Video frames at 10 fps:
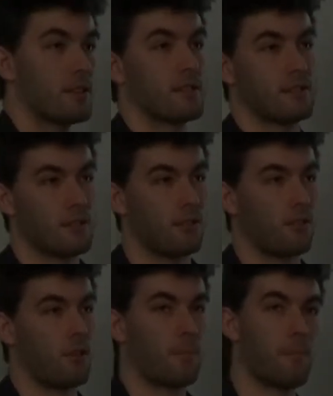is
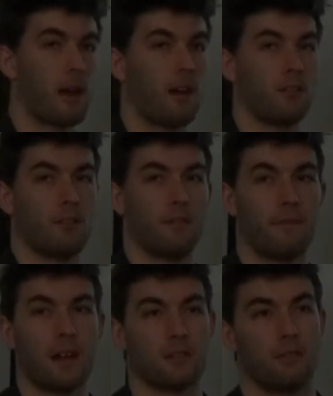still about a
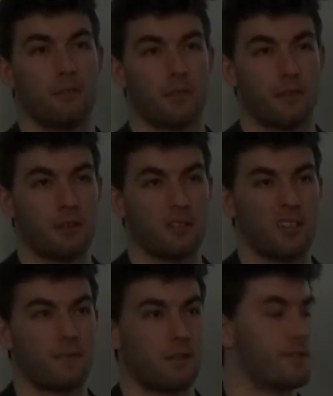factor of 1/3
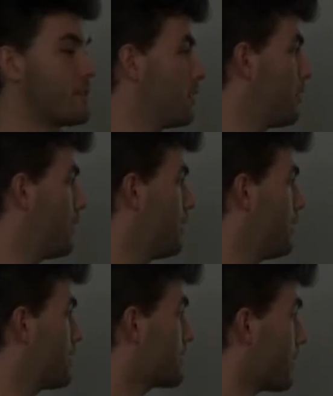difference.
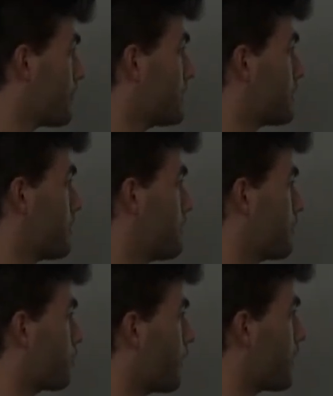So that means that you
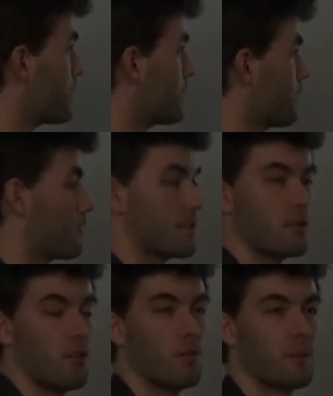can weight the
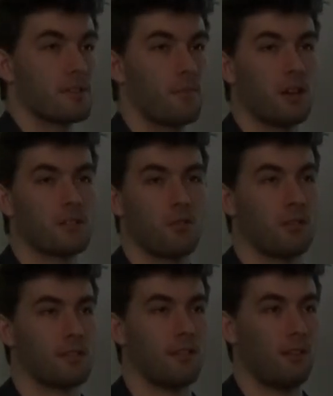slope as much or
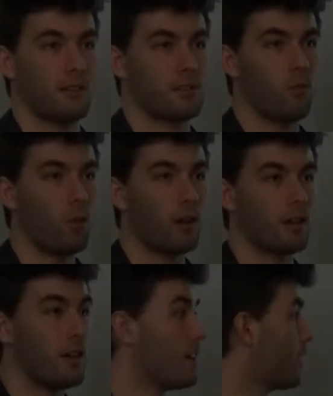as little as you want,
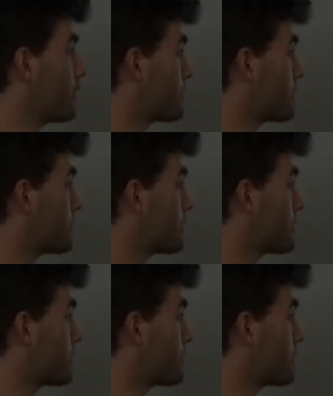and you're